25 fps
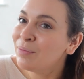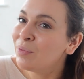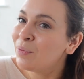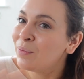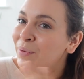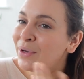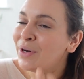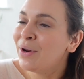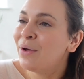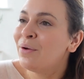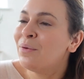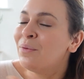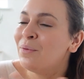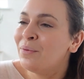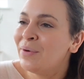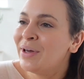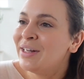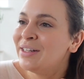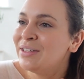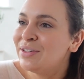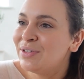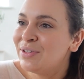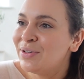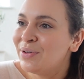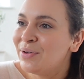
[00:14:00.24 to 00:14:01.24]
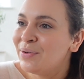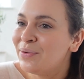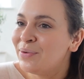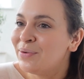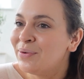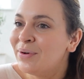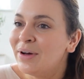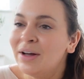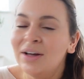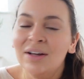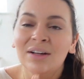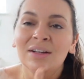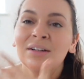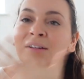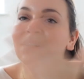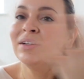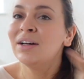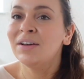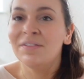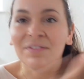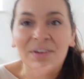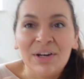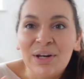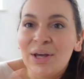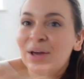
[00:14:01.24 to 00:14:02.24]
but we don't always do
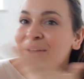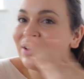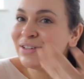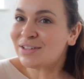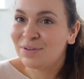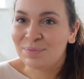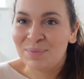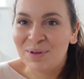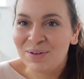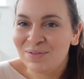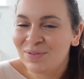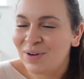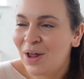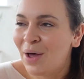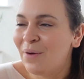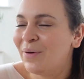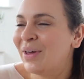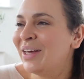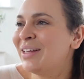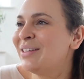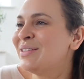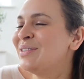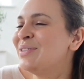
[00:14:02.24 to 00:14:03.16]
videos of me flowing.